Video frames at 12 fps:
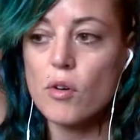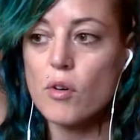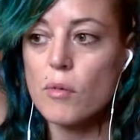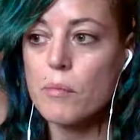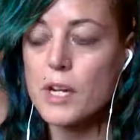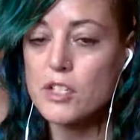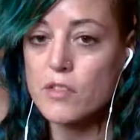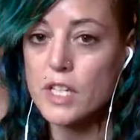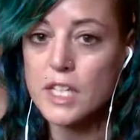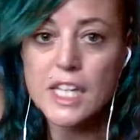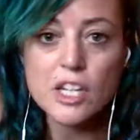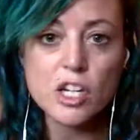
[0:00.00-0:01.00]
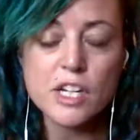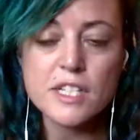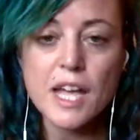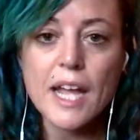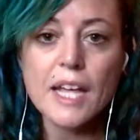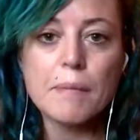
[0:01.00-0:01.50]
much of a leader as
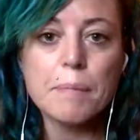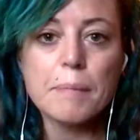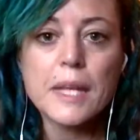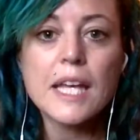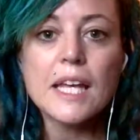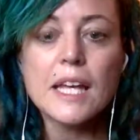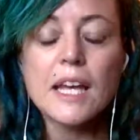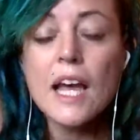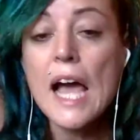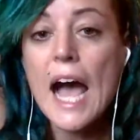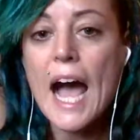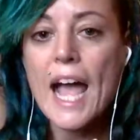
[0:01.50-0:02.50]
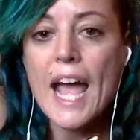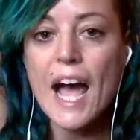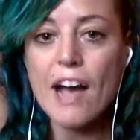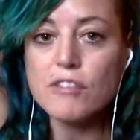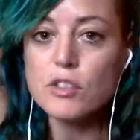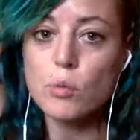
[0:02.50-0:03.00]
I can be, I
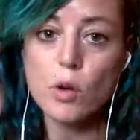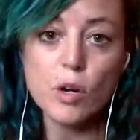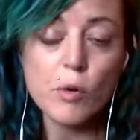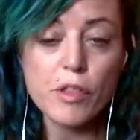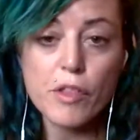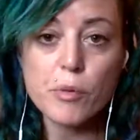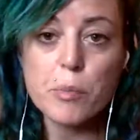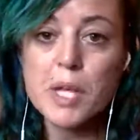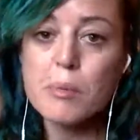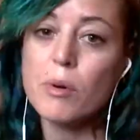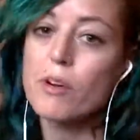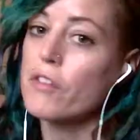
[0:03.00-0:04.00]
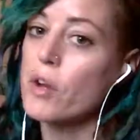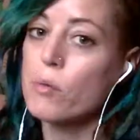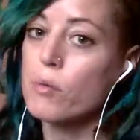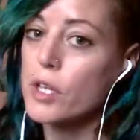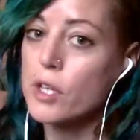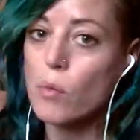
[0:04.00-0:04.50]
have to work with other people if I
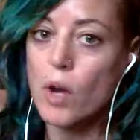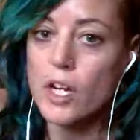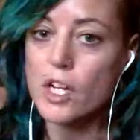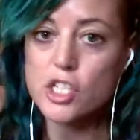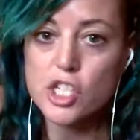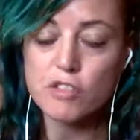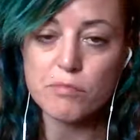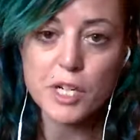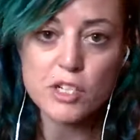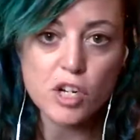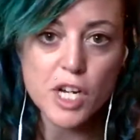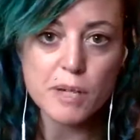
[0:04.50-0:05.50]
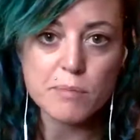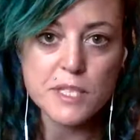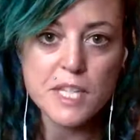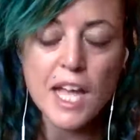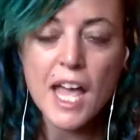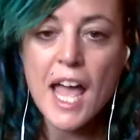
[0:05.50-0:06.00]
really want to achieve my dreams.
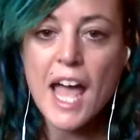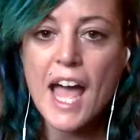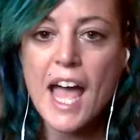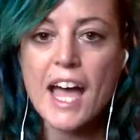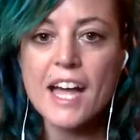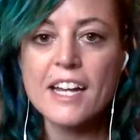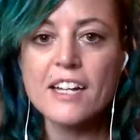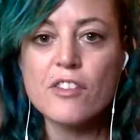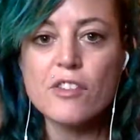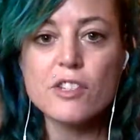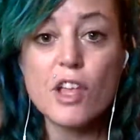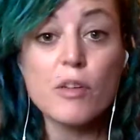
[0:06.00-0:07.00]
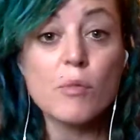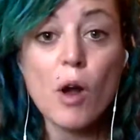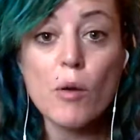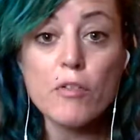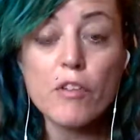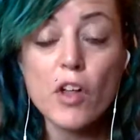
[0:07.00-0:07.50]
And there's nothing wrong
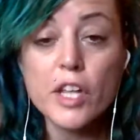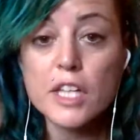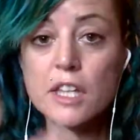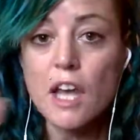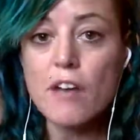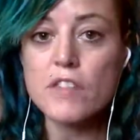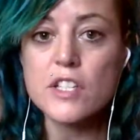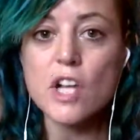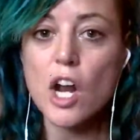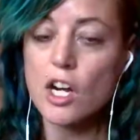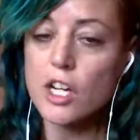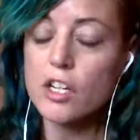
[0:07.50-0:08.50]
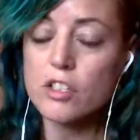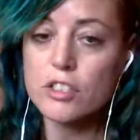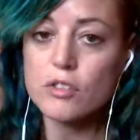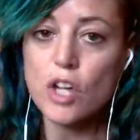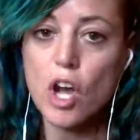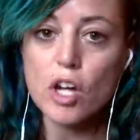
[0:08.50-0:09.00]
with falling in love. This card can also
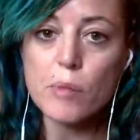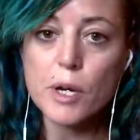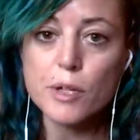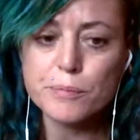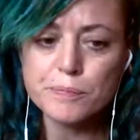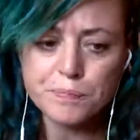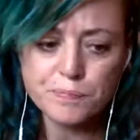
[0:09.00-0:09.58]
talk about